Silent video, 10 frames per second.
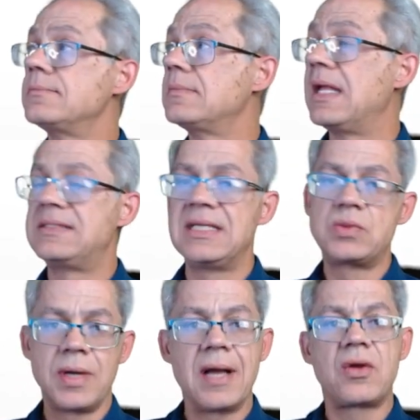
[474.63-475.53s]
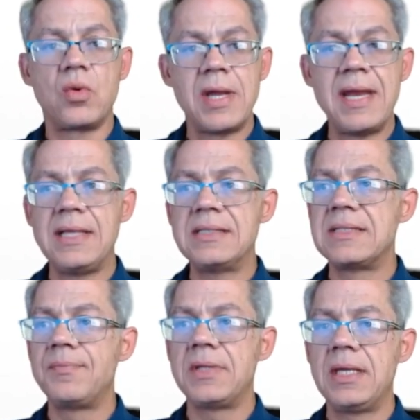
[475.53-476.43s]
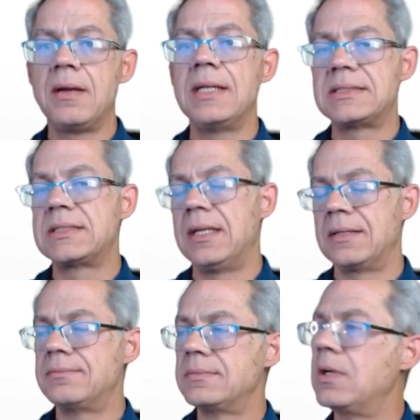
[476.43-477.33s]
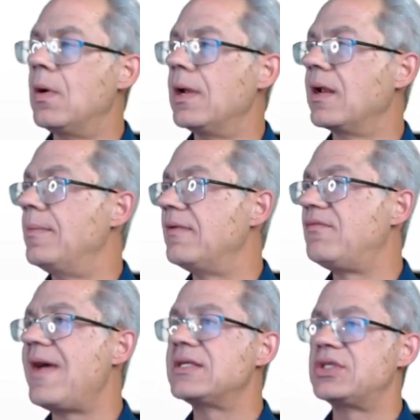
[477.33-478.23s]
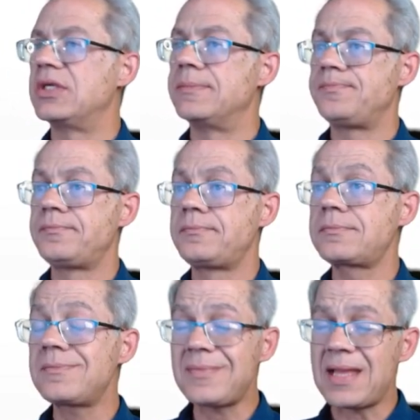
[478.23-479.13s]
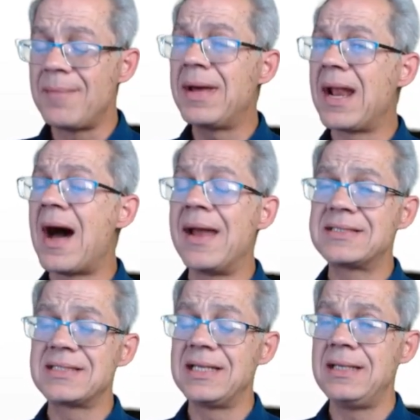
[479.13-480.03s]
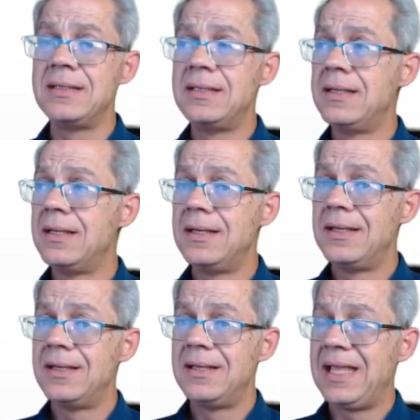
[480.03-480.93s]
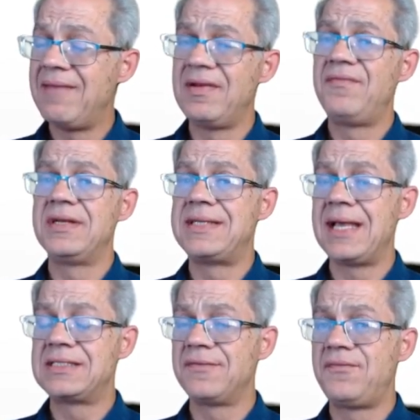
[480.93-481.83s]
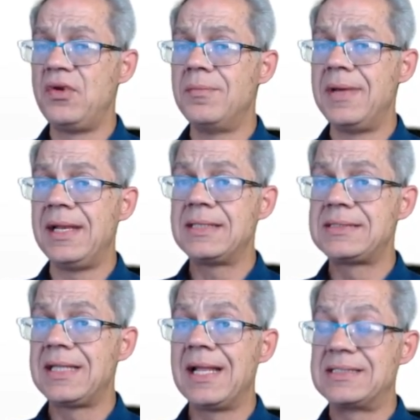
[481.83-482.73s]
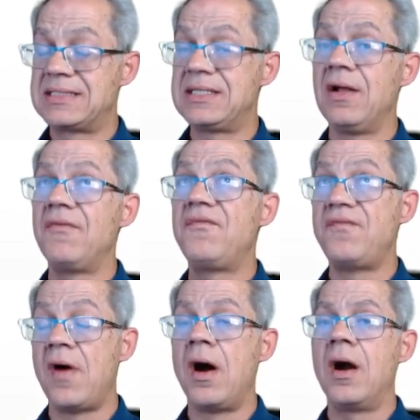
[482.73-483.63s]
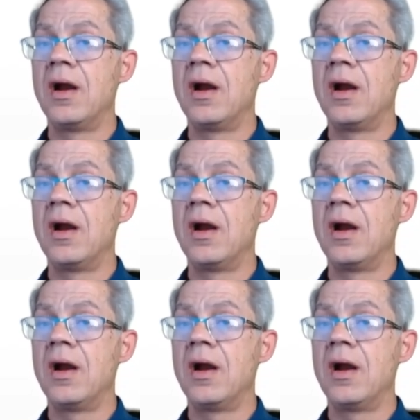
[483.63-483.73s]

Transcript: And since we're not creating something here, it's going to go a little bit faster. But honestly, even if it takes a few minutes, it's still far